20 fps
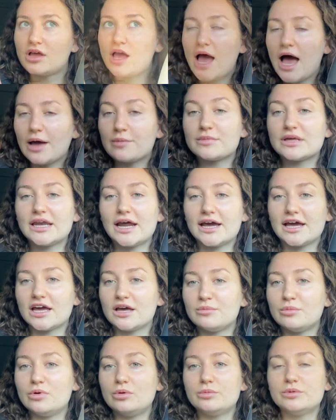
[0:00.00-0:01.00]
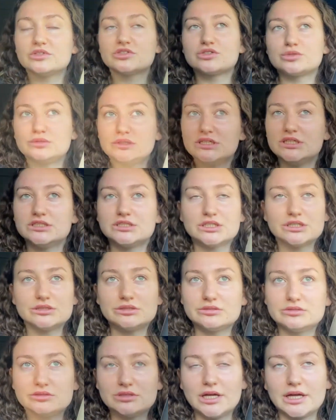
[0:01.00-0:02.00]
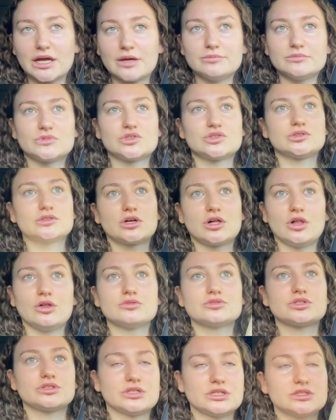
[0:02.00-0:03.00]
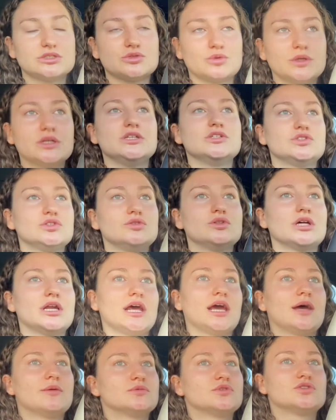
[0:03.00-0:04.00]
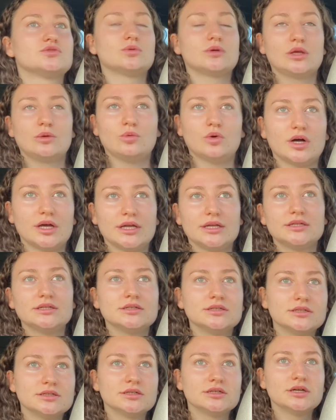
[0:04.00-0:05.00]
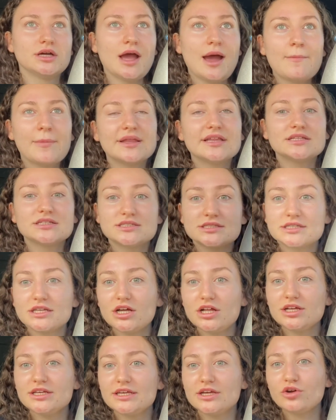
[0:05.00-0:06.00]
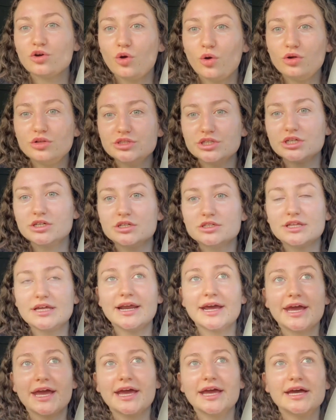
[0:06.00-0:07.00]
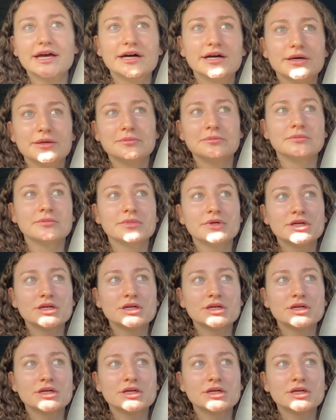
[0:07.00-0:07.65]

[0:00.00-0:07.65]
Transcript: I mean, I am almost 22. Like, I'm closer than 22 than I am to 21. But it's still a year older than I am.